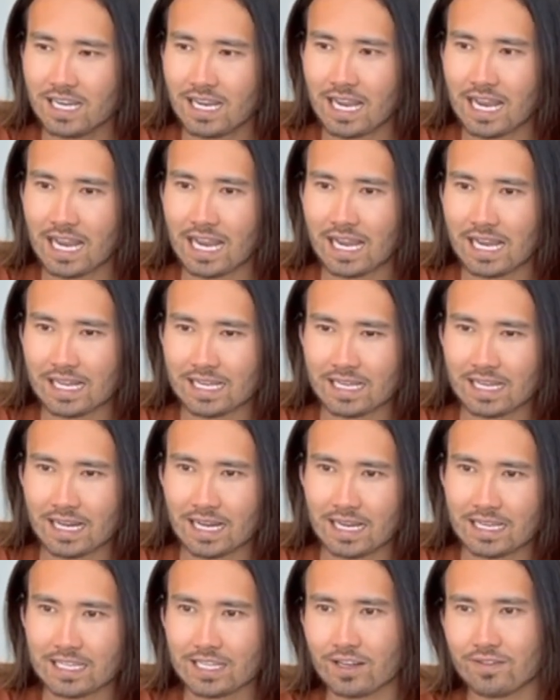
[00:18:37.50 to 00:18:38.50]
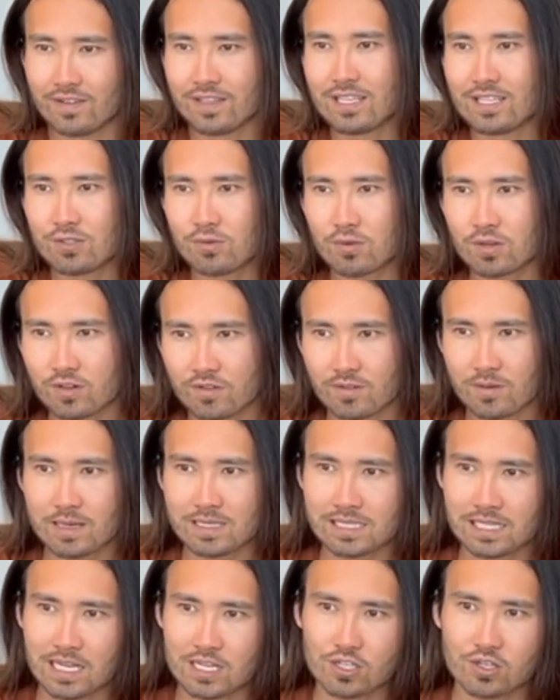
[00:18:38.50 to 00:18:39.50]
And uh, you know, if it doesn't work for my
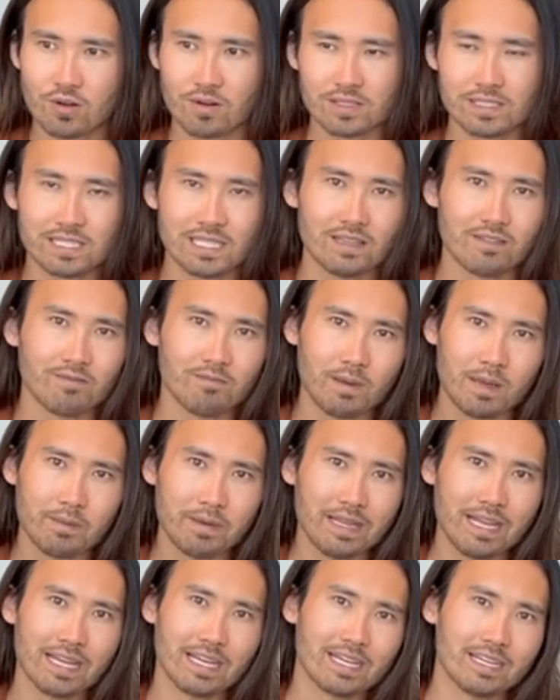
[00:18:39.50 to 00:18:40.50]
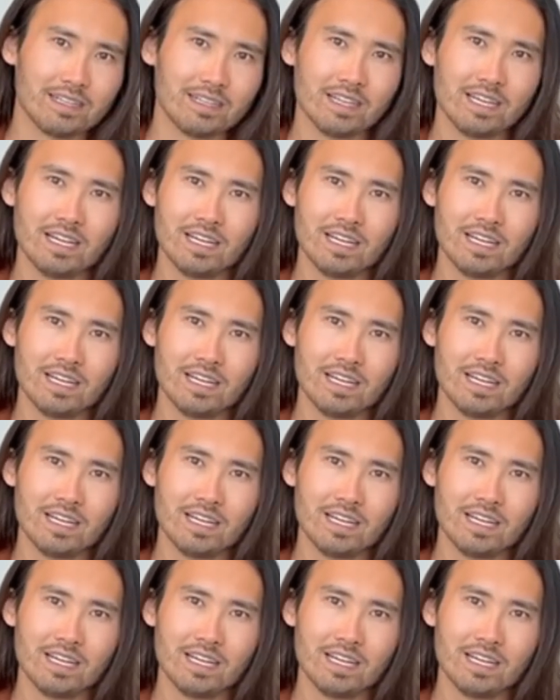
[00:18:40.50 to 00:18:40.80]
schedule, I'll see if maybe they can